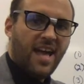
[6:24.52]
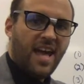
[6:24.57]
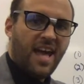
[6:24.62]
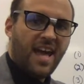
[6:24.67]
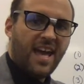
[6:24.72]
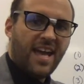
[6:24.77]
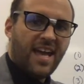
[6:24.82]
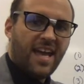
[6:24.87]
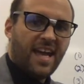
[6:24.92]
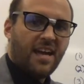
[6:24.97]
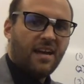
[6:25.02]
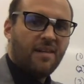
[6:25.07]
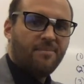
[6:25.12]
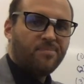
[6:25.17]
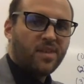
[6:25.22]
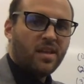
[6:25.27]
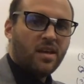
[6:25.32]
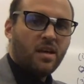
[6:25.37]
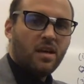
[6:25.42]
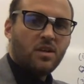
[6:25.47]
8,
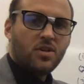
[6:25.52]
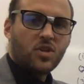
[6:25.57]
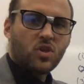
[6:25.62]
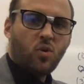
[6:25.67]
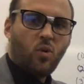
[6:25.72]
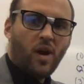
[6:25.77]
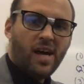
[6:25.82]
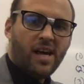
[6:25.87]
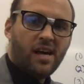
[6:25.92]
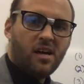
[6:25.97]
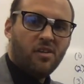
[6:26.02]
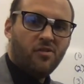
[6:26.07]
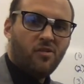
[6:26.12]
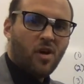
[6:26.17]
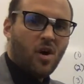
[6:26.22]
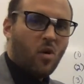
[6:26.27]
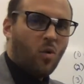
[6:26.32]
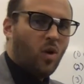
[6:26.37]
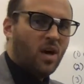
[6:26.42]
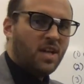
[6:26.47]
12.
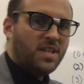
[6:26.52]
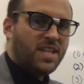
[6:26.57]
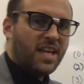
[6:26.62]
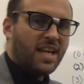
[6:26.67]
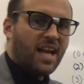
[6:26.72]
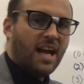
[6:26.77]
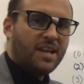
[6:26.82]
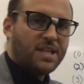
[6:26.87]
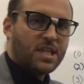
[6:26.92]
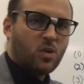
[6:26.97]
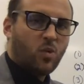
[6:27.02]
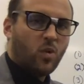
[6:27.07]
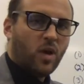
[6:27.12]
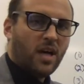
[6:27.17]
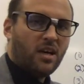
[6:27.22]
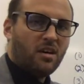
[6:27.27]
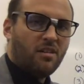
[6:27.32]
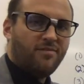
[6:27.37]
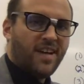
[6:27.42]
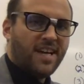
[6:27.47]
Once I got to
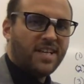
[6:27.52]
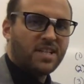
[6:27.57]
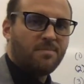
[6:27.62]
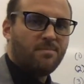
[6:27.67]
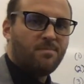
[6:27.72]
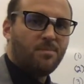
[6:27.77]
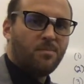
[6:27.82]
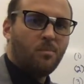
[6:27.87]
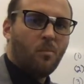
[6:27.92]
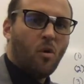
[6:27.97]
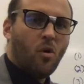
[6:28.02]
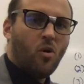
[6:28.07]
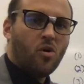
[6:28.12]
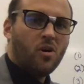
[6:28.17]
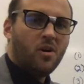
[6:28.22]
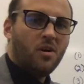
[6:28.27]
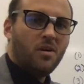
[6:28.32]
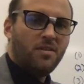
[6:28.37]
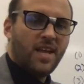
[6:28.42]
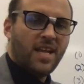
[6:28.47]
12, that's
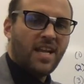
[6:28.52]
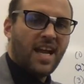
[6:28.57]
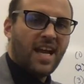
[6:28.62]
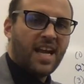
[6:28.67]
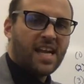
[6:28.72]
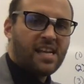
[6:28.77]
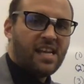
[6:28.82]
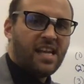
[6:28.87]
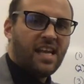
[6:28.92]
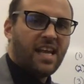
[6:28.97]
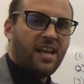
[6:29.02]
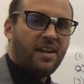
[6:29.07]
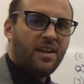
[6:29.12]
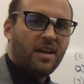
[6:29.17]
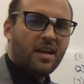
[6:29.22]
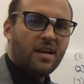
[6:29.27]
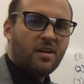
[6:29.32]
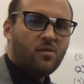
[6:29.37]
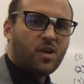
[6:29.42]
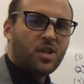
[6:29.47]
more than I need,
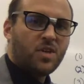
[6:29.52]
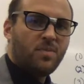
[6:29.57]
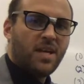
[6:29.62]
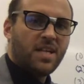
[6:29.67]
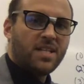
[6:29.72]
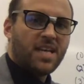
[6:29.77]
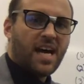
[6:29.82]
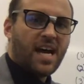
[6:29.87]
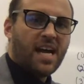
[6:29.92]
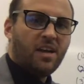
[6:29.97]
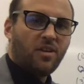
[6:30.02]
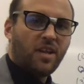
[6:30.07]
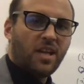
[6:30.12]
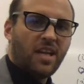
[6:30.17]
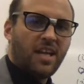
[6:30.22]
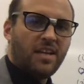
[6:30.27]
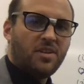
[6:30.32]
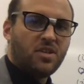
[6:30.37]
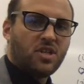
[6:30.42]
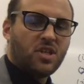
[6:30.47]
which means I only
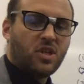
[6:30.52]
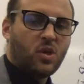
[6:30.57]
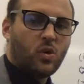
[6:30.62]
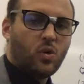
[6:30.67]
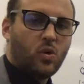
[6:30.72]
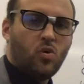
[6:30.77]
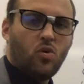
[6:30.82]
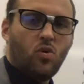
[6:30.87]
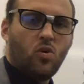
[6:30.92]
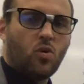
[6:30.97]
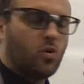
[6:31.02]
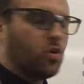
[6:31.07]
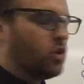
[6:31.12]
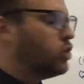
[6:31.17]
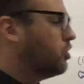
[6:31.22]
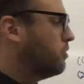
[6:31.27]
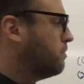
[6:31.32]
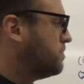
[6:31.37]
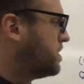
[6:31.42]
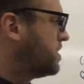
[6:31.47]
need 2
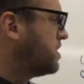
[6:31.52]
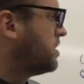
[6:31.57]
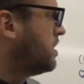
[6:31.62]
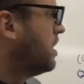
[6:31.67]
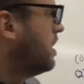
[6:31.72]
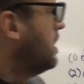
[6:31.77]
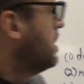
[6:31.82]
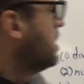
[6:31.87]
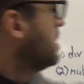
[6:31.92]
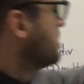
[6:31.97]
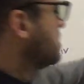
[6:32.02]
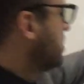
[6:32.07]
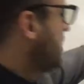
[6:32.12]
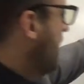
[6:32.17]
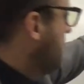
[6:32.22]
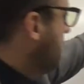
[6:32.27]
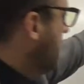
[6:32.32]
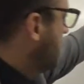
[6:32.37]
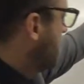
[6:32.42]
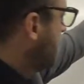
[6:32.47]
groups. So
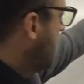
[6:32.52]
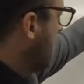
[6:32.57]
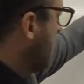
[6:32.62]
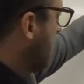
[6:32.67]
that means I